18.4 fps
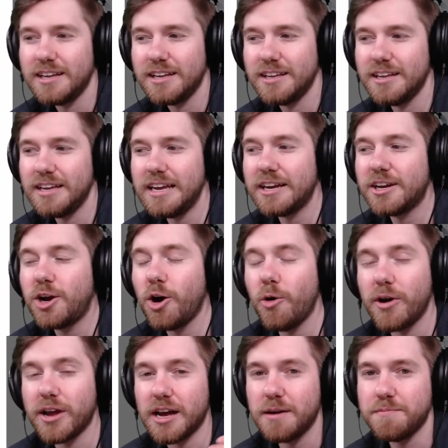it
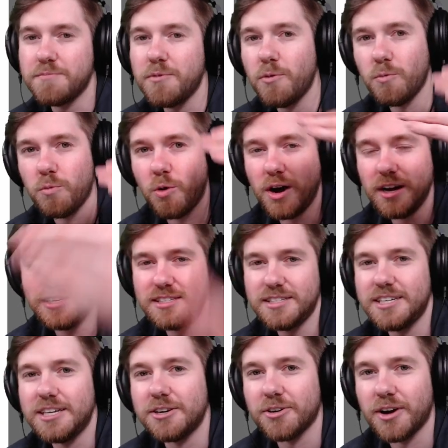going up 1
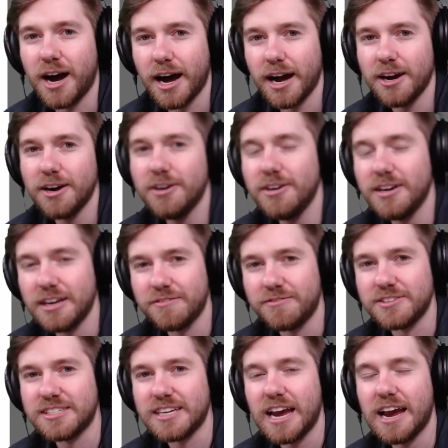tier higher,
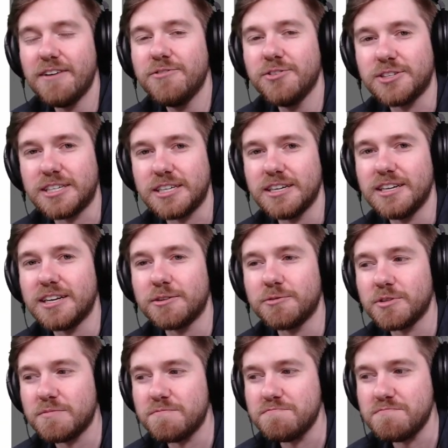if it's ever dealing
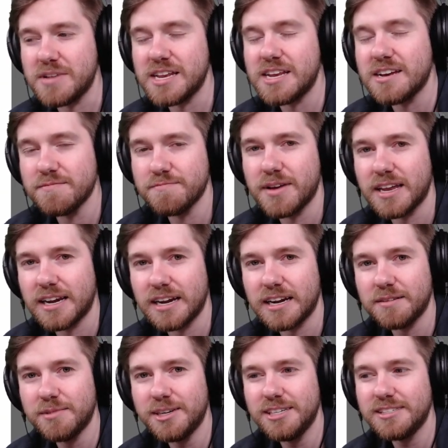with medium pen
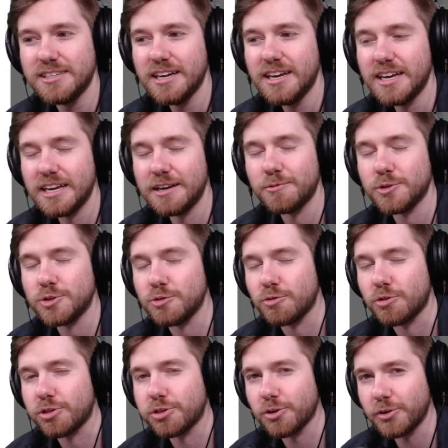enemies, it will do
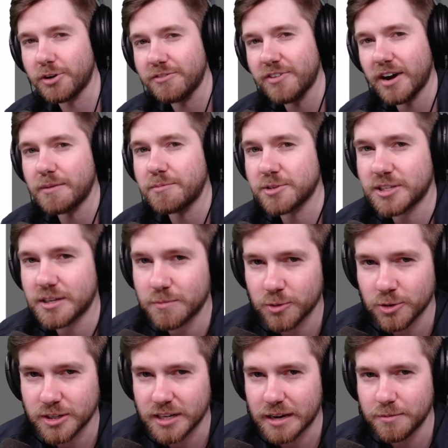35%
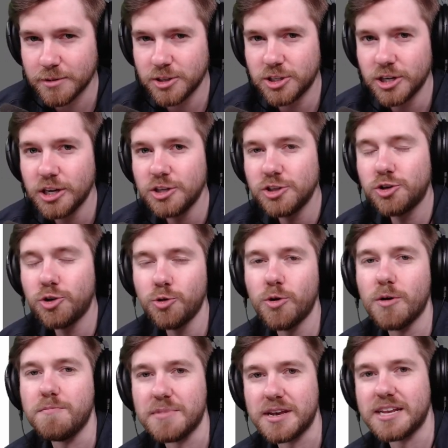more damage
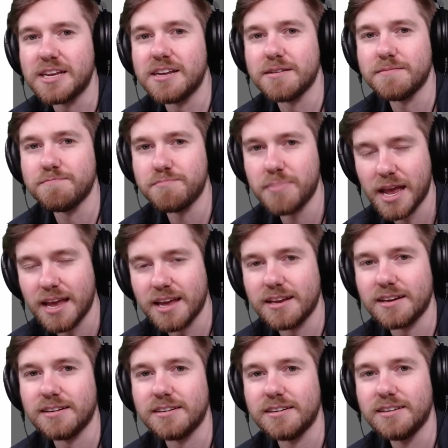to a medium
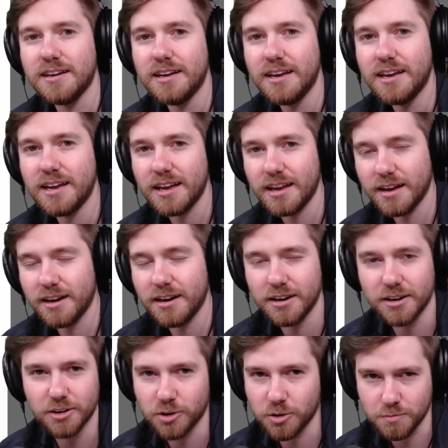pen
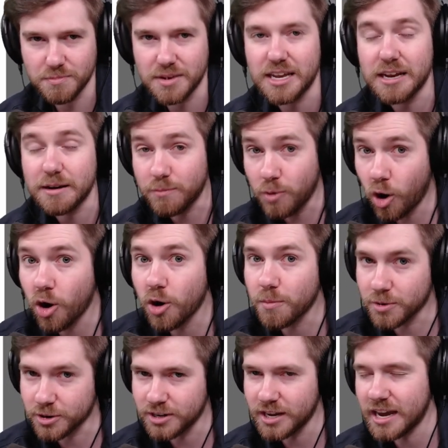or medium
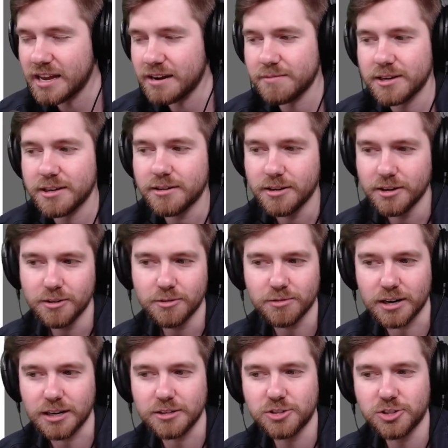armored enemy,
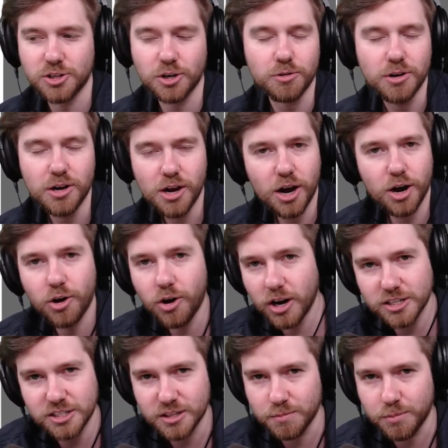right? So
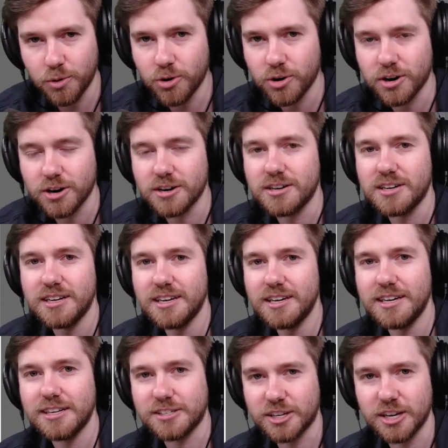across the board,
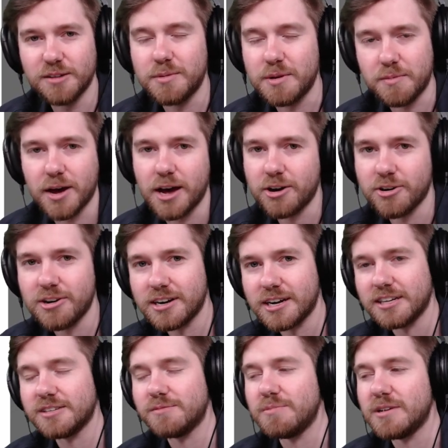it's going to be better
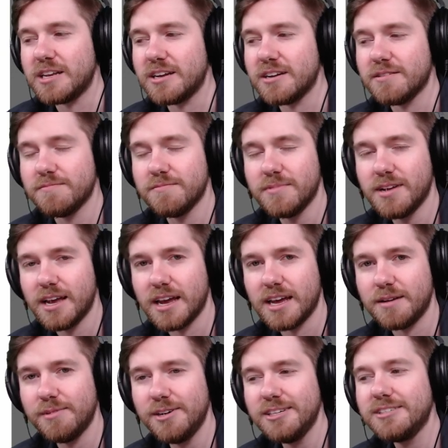against medium
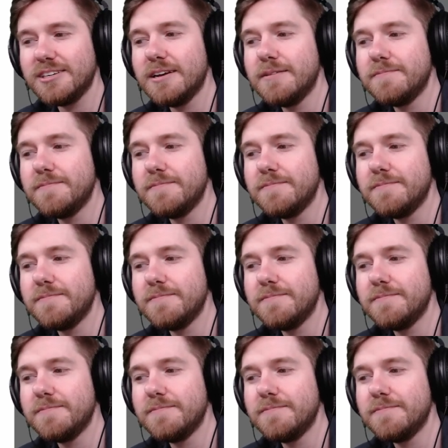enemies.